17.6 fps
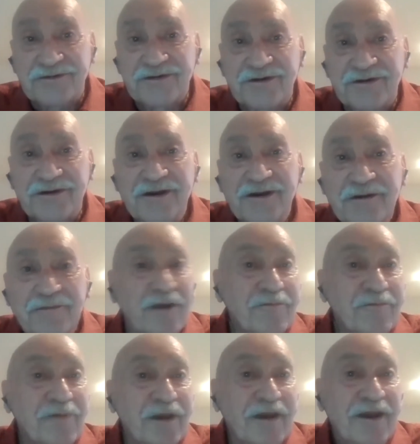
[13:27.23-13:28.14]
Uh,
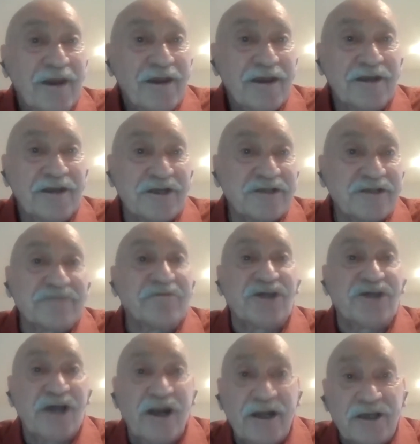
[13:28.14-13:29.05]
maybe it is a
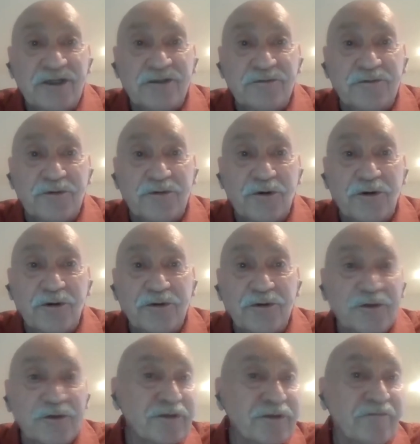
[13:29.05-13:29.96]
challenge
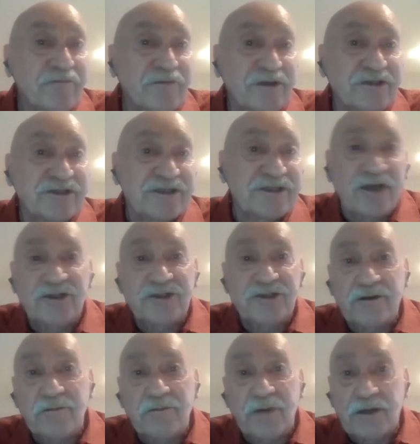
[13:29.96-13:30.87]
for not even
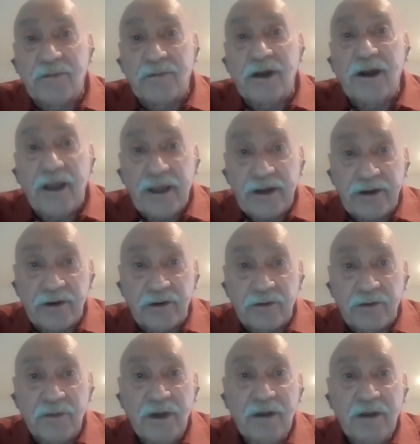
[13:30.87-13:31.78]
century, but millennium
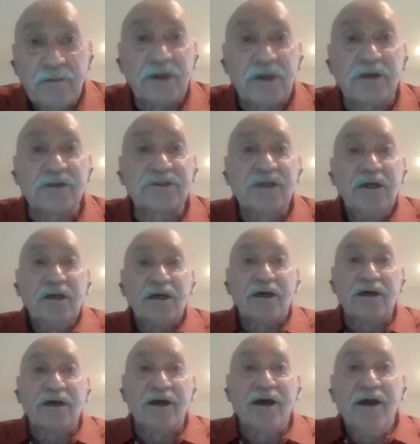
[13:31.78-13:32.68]
because
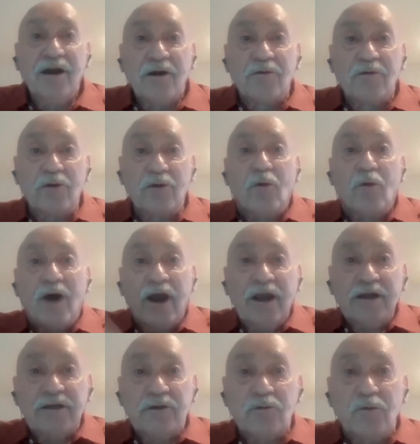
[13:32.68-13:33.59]
uh, we
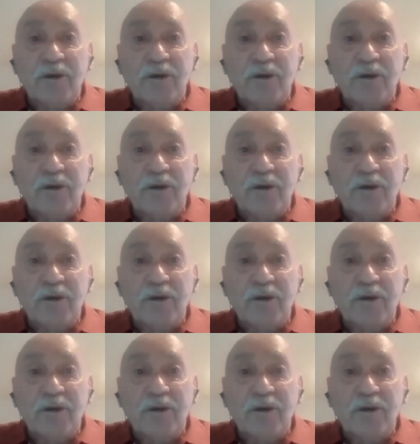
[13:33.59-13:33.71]
wider